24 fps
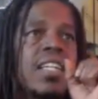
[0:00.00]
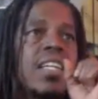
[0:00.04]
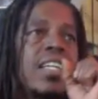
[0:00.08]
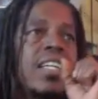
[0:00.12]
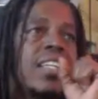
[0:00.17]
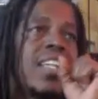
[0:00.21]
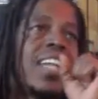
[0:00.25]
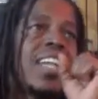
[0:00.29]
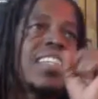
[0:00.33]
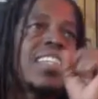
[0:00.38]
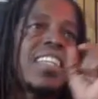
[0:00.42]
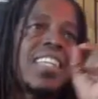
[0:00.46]

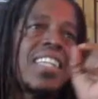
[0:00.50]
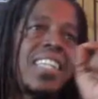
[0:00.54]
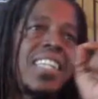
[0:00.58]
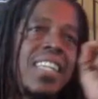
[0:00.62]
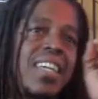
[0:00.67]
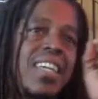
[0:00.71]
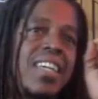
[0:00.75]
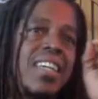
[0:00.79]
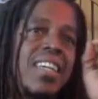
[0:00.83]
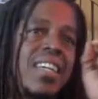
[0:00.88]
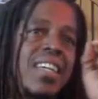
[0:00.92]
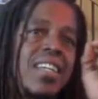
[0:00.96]
that the
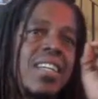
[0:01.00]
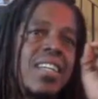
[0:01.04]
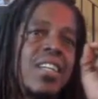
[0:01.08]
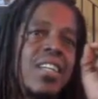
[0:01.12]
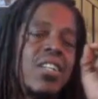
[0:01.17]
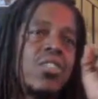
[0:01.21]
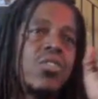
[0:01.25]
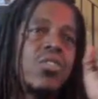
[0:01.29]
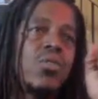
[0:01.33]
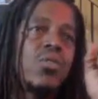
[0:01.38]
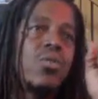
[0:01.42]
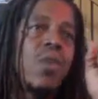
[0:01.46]
key
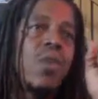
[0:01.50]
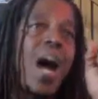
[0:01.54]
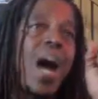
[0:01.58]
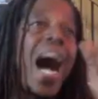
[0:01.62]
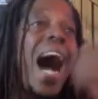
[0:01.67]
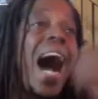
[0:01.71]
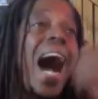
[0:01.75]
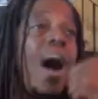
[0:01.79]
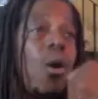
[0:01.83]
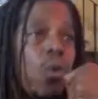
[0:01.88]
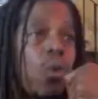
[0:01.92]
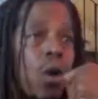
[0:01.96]
to
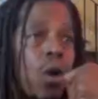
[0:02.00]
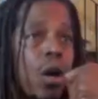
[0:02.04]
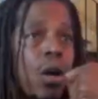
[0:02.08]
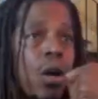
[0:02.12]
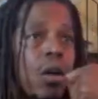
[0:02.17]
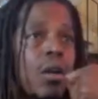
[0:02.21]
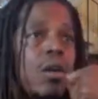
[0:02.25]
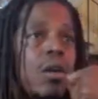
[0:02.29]
our